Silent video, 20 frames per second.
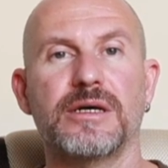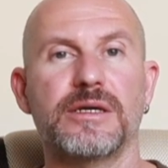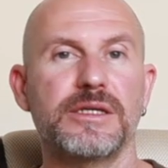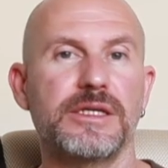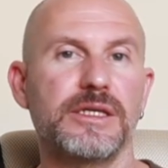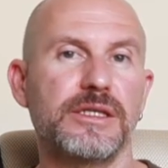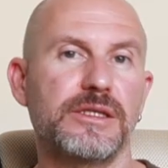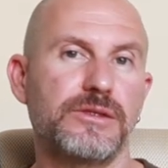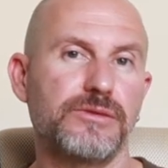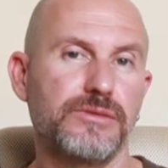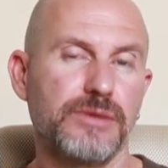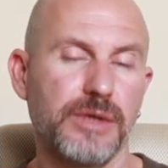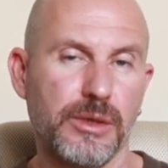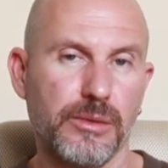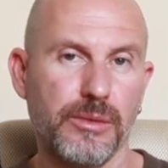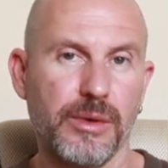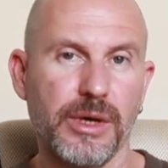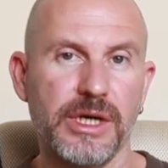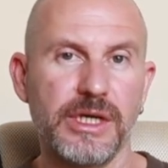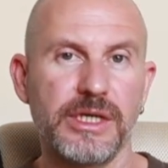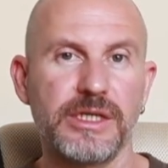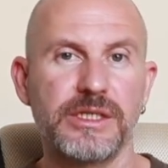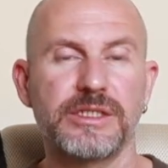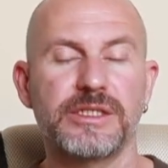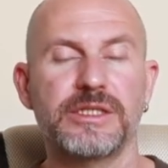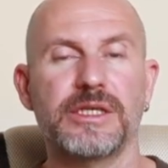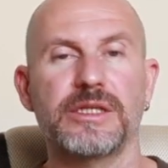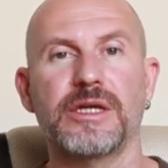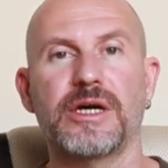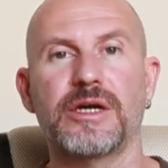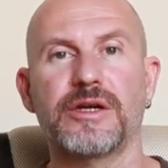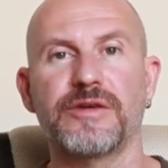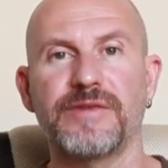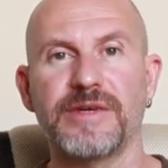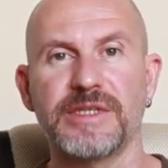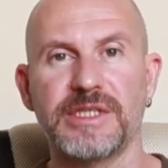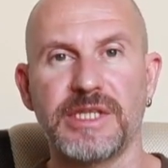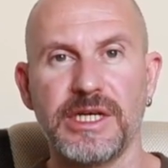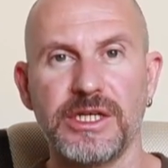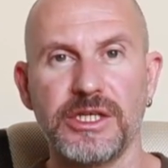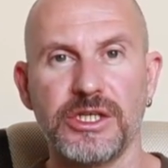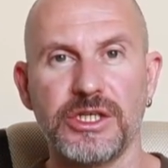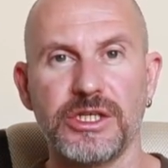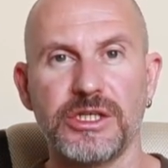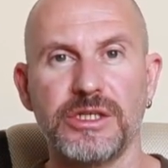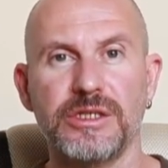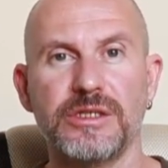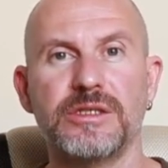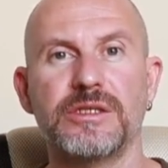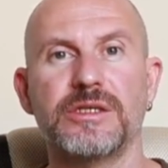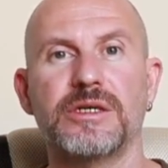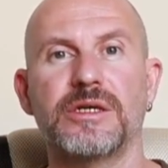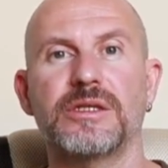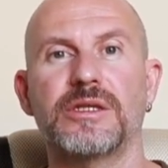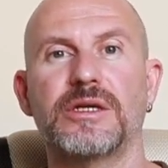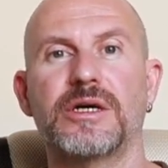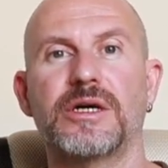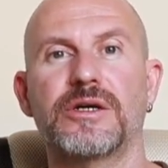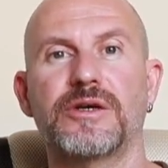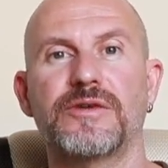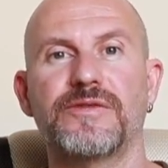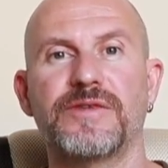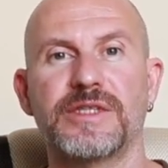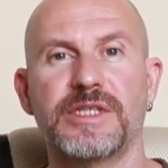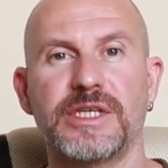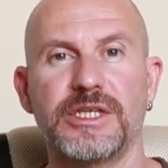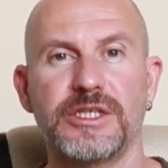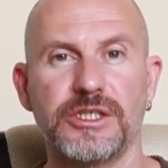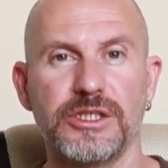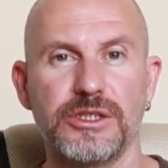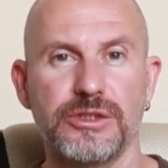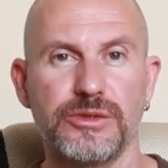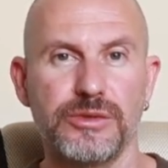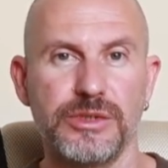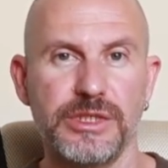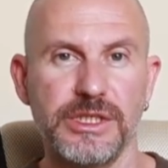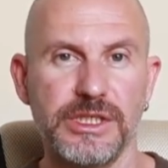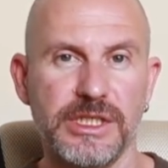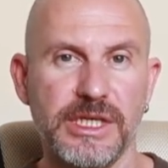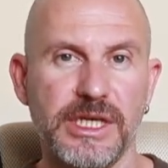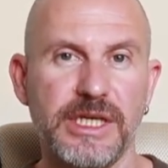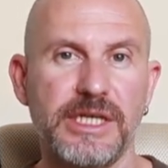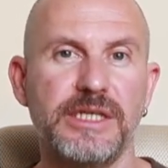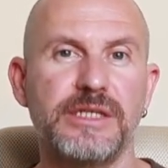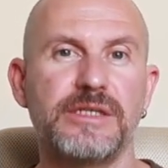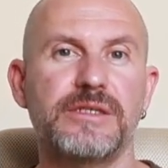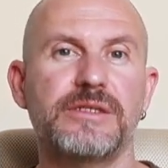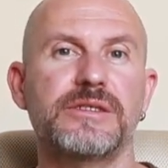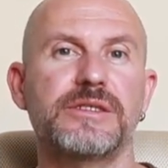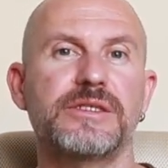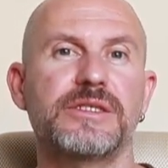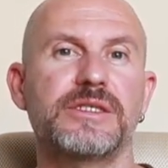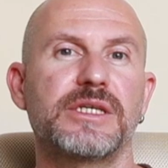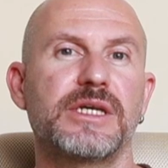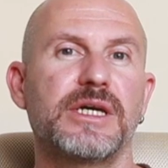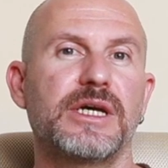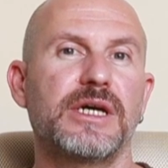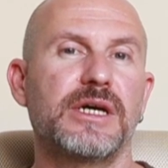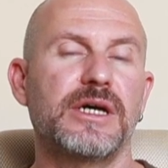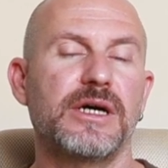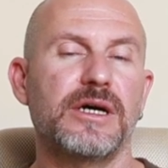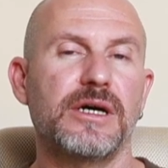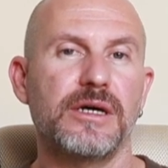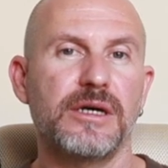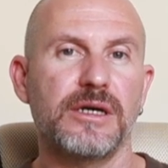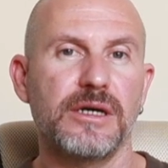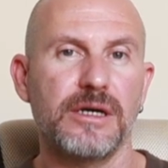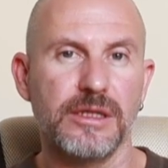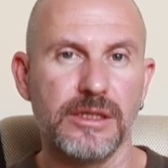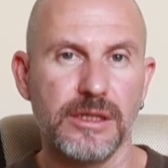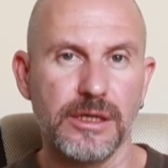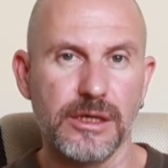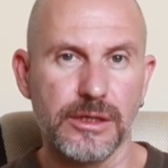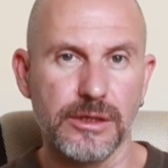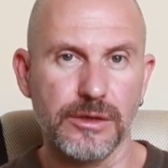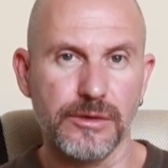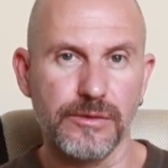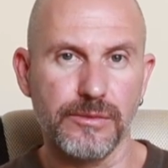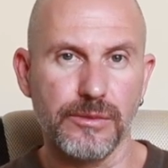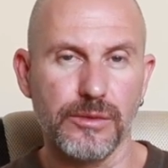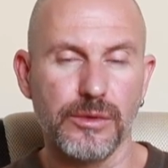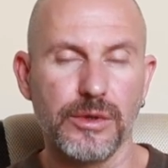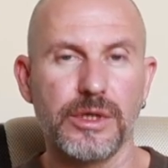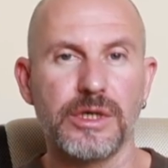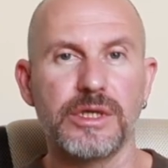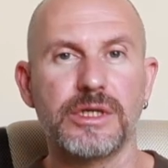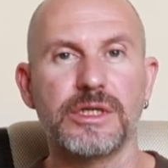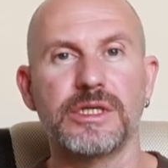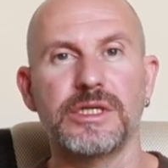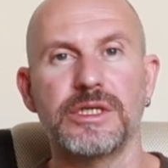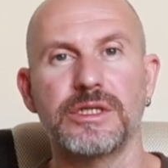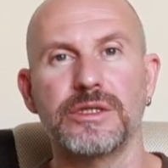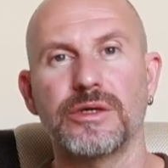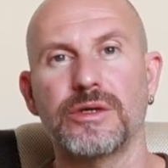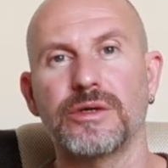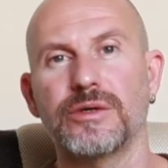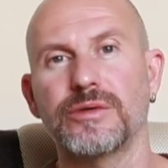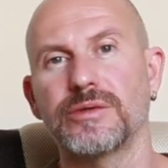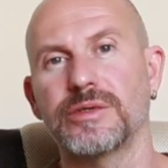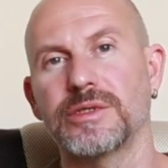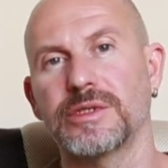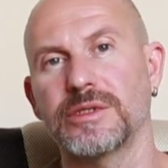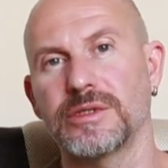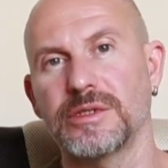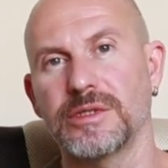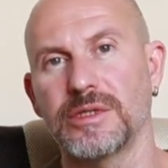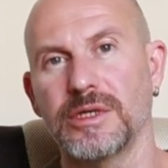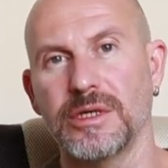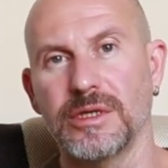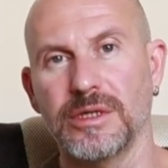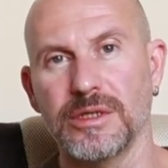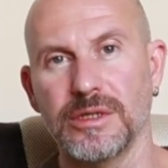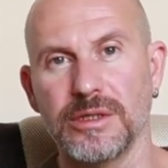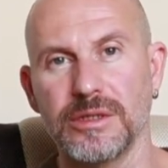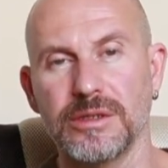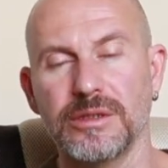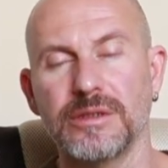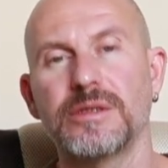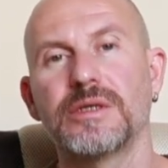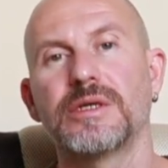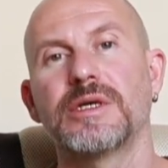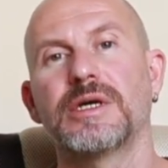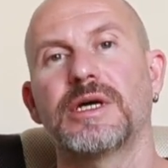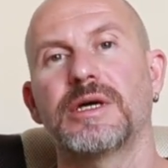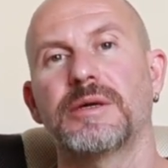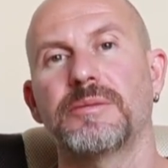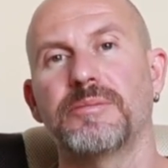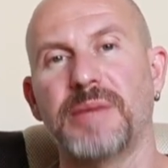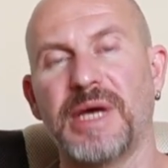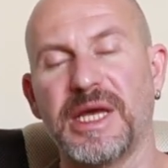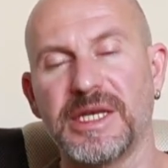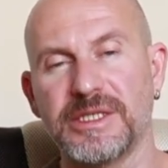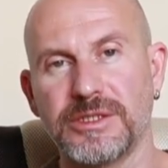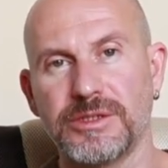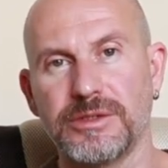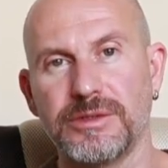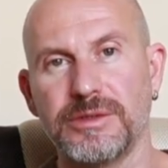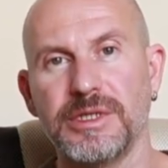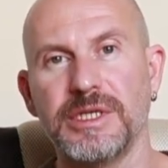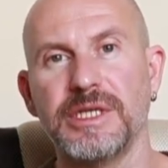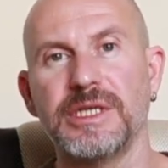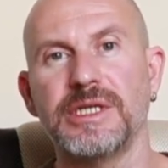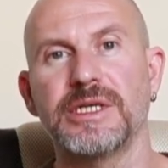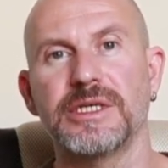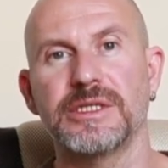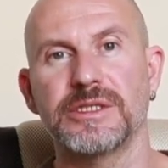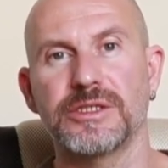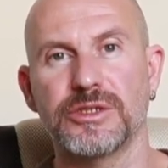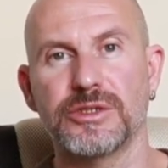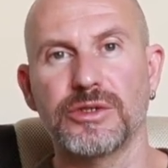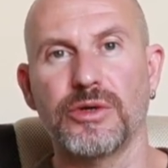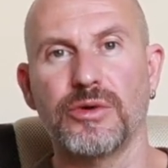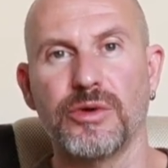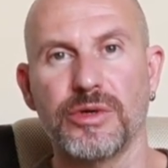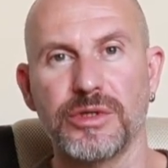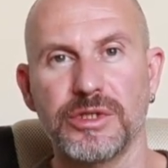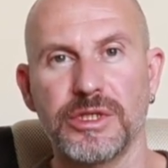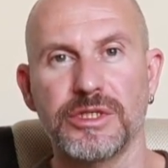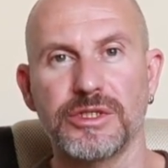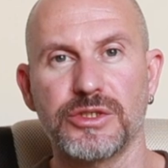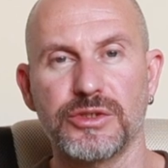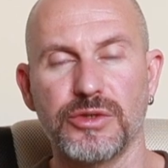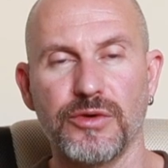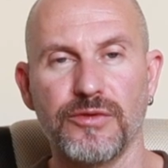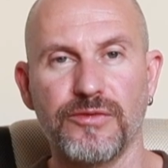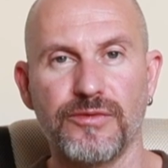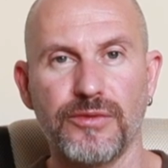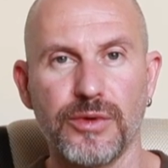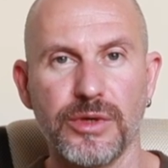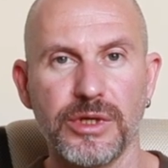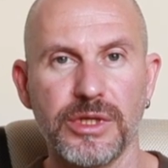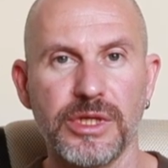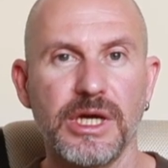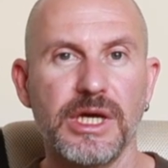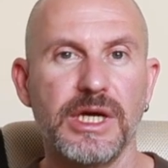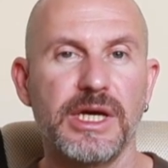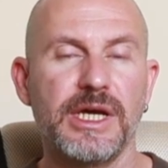It requires a lot of attention, a lot of attention to details, a lot of work, you know, and mastery and so on and so forth.